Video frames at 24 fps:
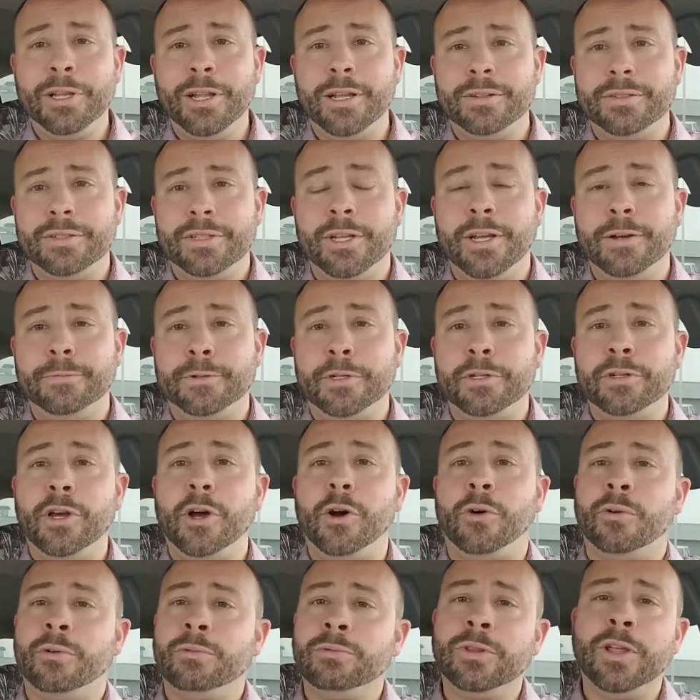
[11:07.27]
love to
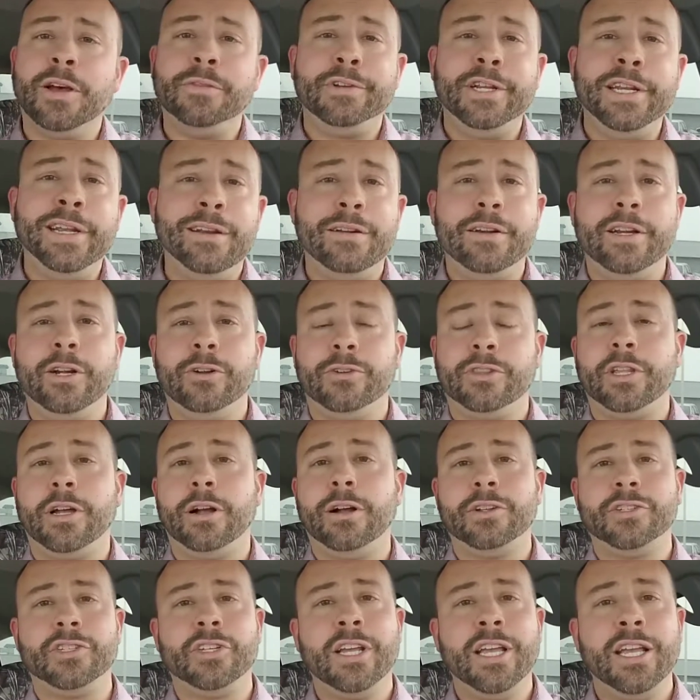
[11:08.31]
know. Love to hear your
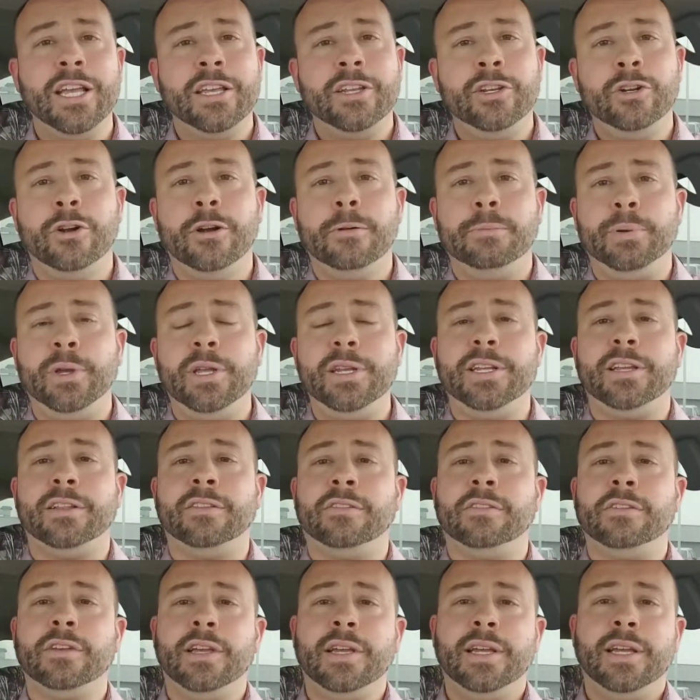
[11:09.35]
thoughts, your
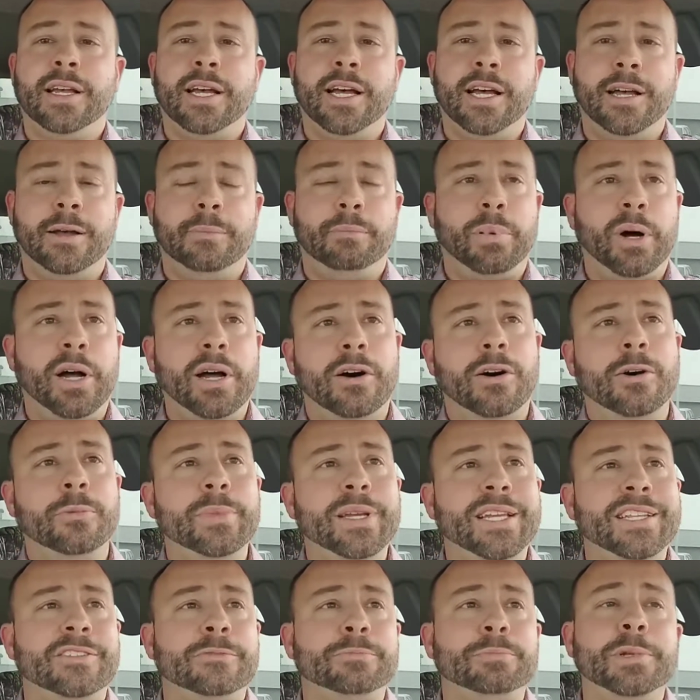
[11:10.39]
opinions. By all
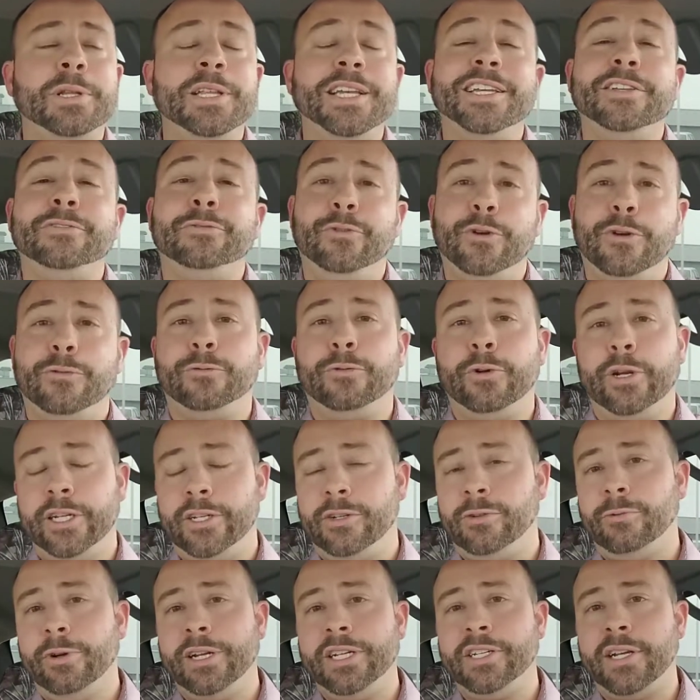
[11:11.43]
means, please feel free
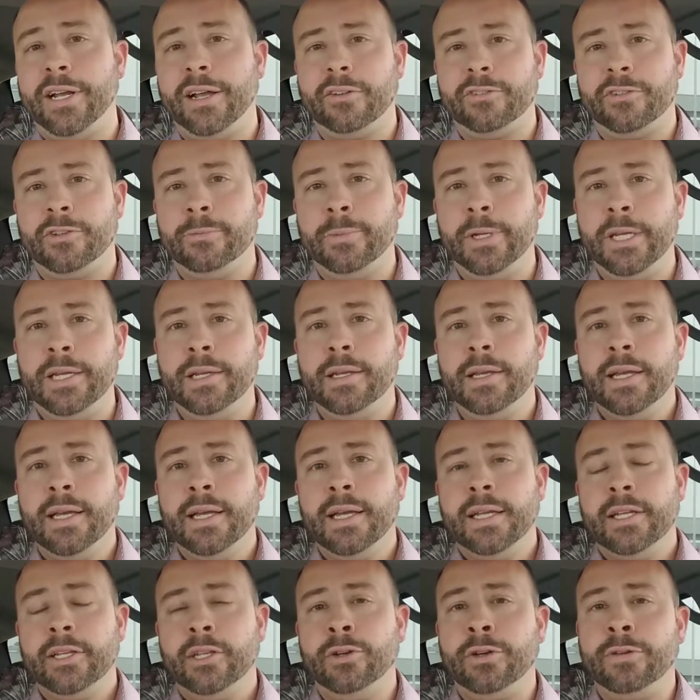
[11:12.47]
to reach out to me.
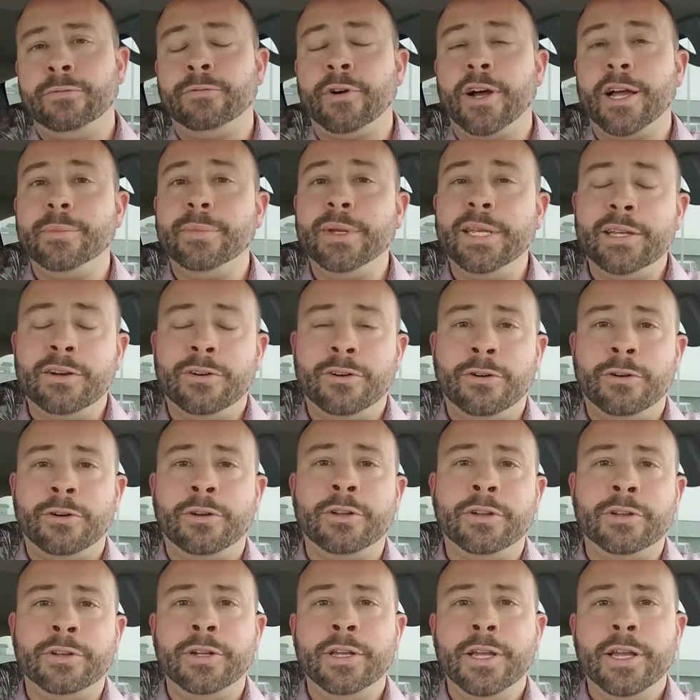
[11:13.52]
You can find me
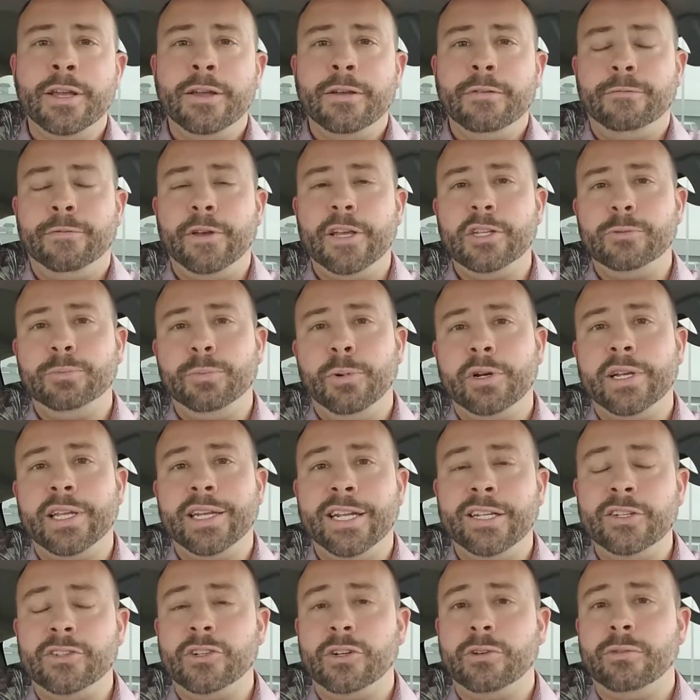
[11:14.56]
on Facebook and
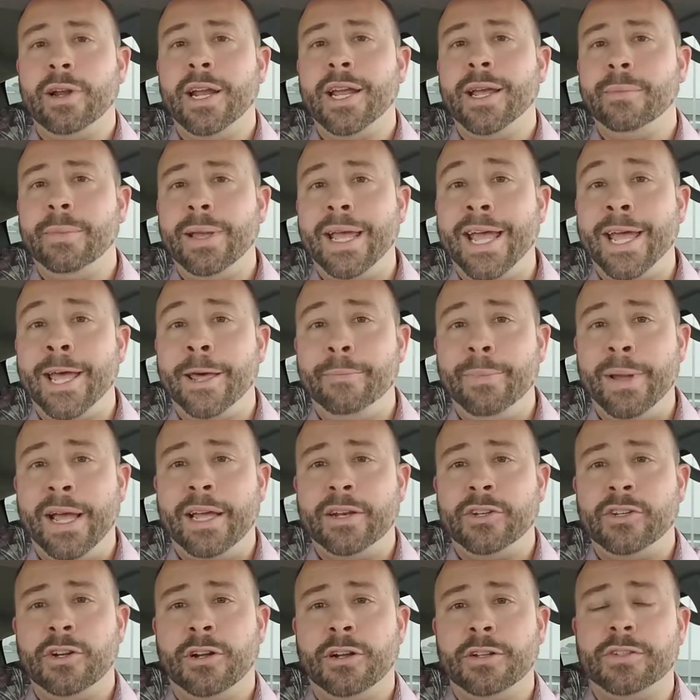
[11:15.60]
Instagram at
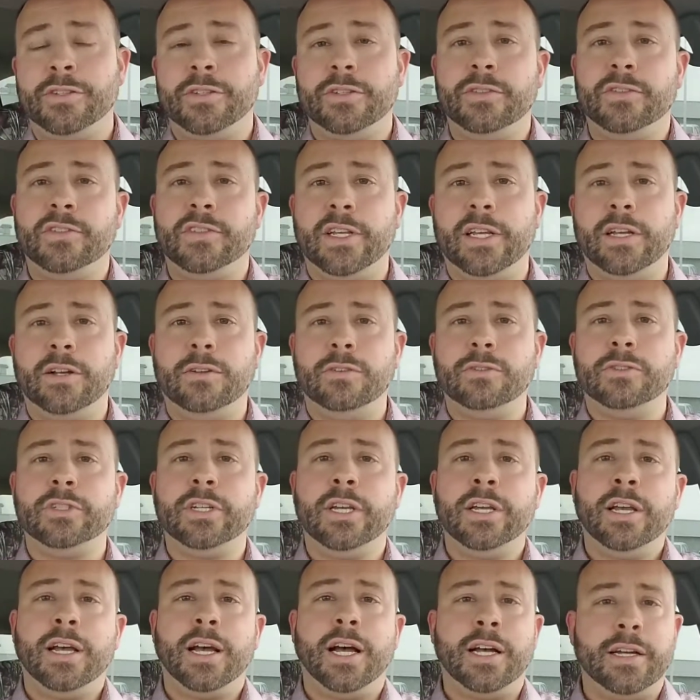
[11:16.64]
Matt Johnson Sales.
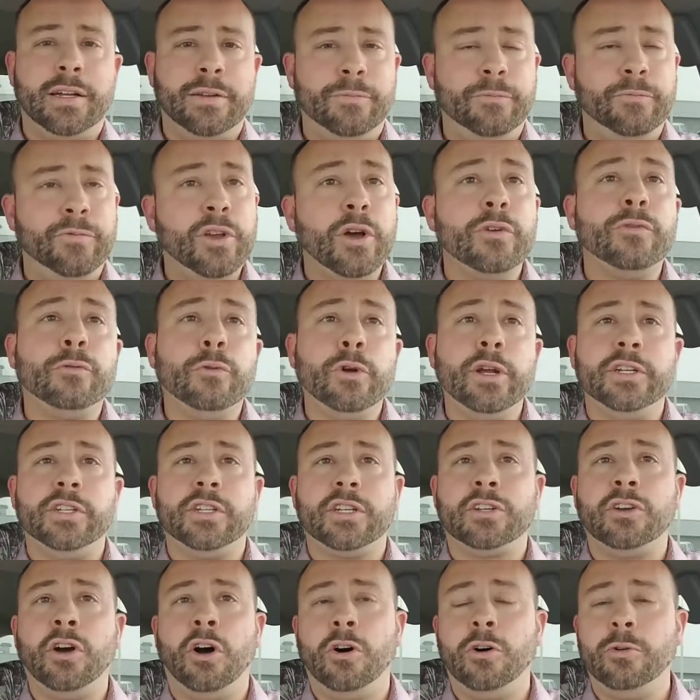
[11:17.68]
Feel free
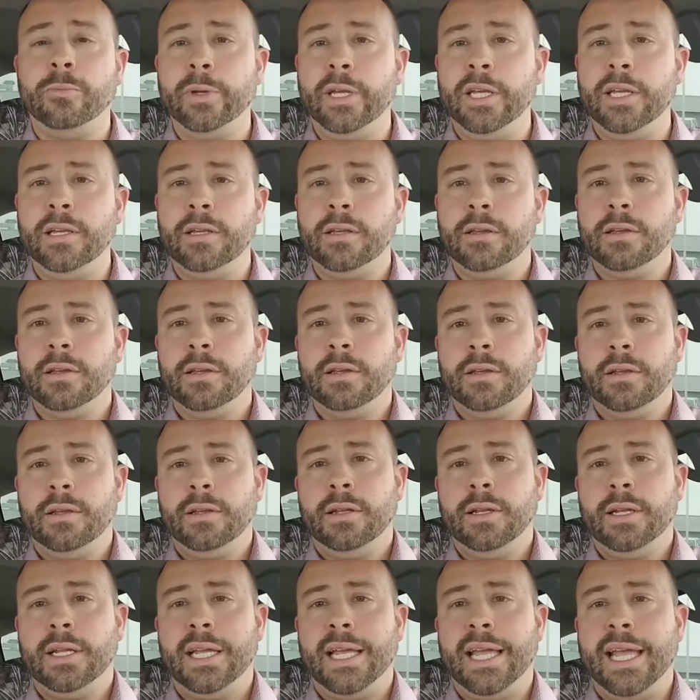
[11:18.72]
to call me
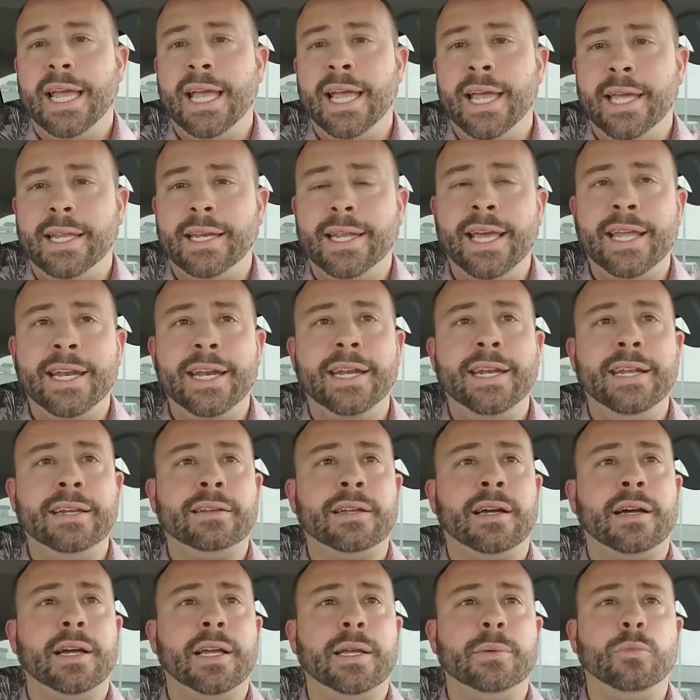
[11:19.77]
at any
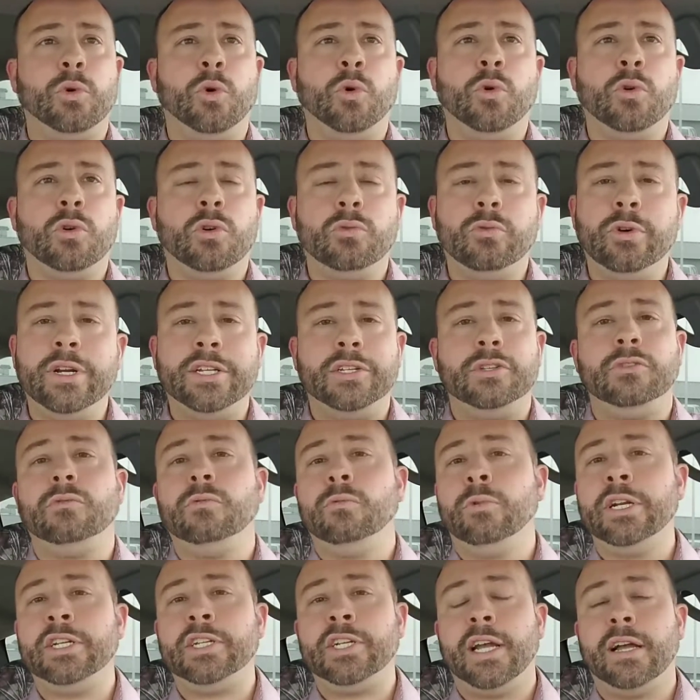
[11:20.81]
time, or
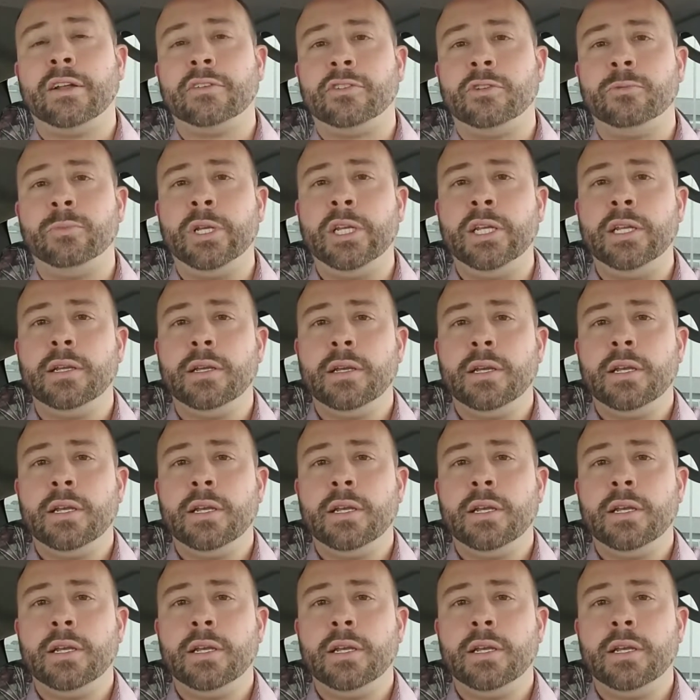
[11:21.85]
reach out to me